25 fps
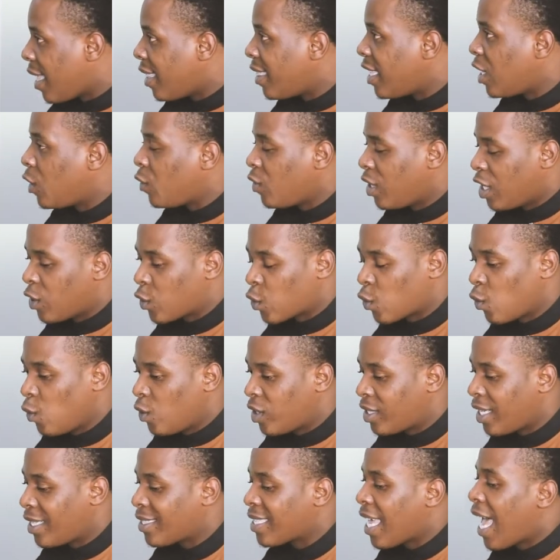And then the school
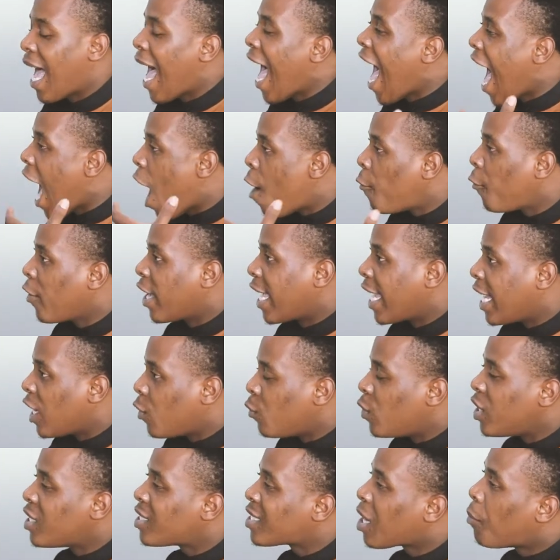says, how
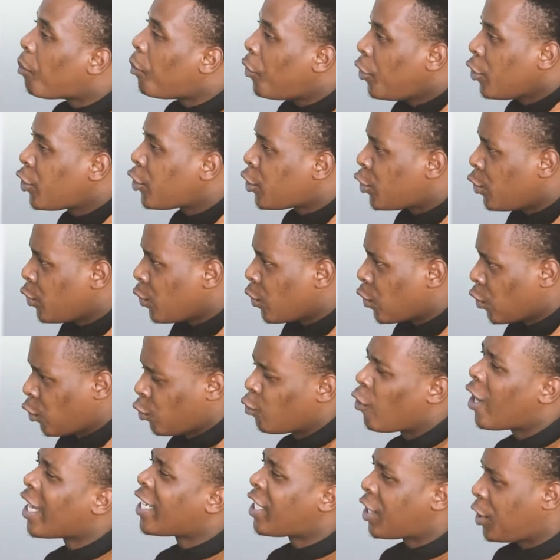can we support you
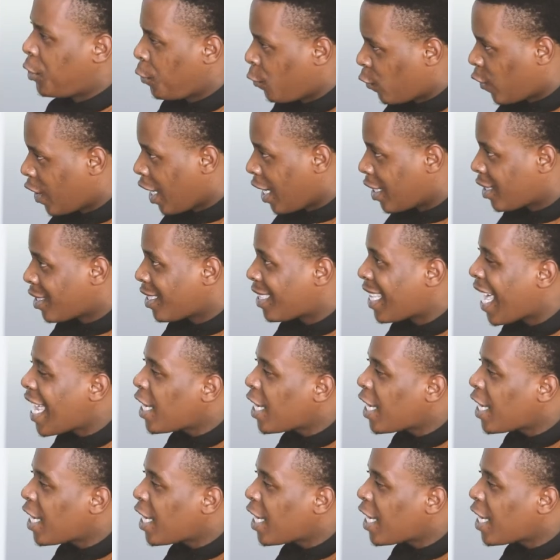to achieve that?